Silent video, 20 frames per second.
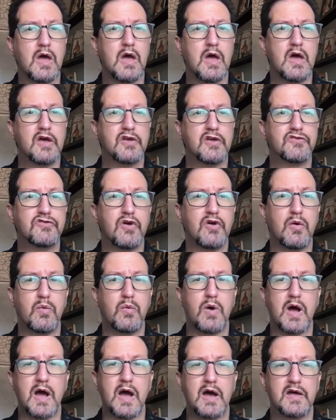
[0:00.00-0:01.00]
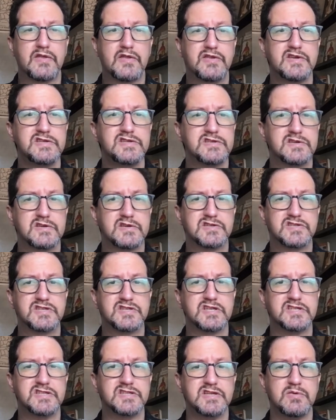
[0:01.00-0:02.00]
So this
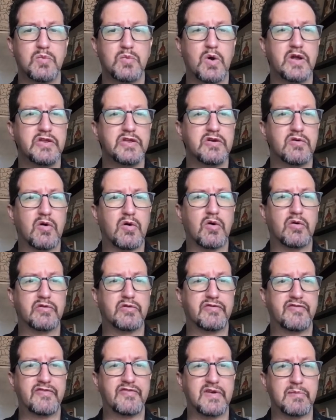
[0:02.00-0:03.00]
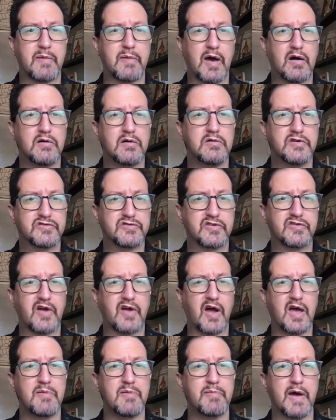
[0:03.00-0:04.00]
61-year-old female is a
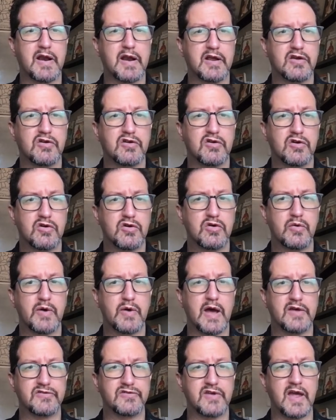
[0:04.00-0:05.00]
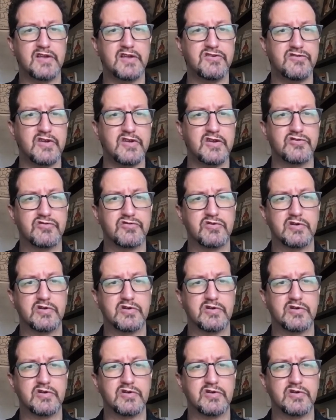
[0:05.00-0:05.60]
diabetic who has end-stage renal